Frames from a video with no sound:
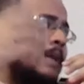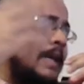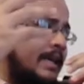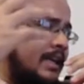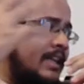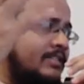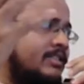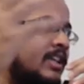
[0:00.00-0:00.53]
be at
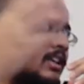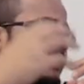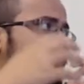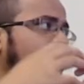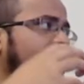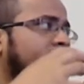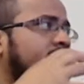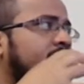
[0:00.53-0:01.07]
least 30,
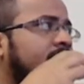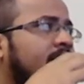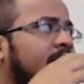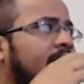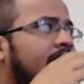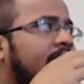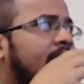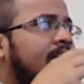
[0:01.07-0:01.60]
yes.
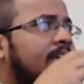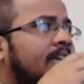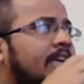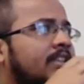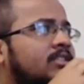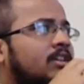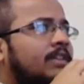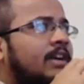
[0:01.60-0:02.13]
In the
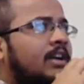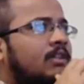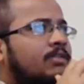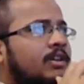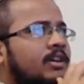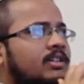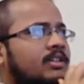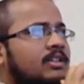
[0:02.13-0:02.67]
case of
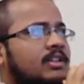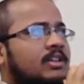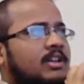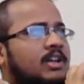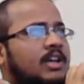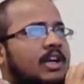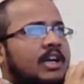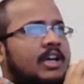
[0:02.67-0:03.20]
ANOVA,
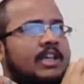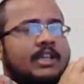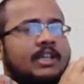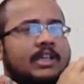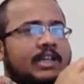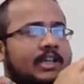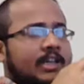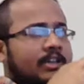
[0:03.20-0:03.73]

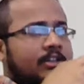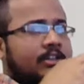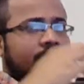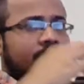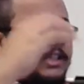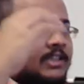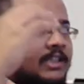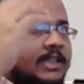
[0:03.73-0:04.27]

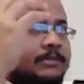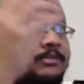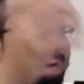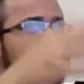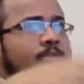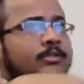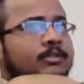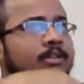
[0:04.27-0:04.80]
it gives
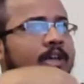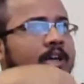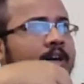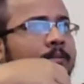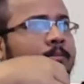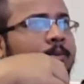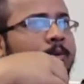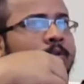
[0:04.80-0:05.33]
you a
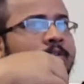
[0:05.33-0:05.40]
more,